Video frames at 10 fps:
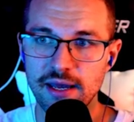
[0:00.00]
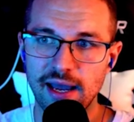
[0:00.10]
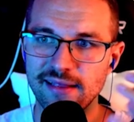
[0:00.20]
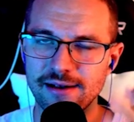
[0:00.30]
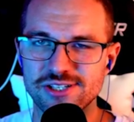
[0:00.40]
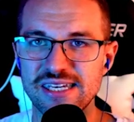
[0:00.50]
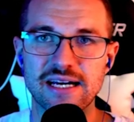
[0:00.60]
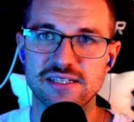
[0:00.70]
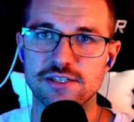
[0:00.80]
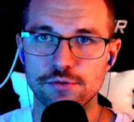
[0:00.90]
and then your
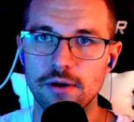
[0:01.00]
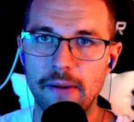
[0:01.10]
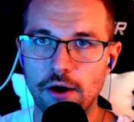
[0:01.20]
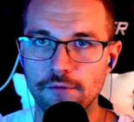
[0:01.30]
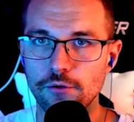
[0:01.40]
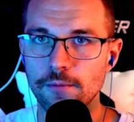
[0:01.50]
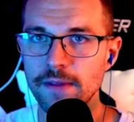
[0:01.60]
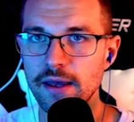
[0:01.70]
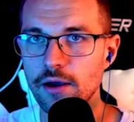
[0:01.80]
TX gets really powerful.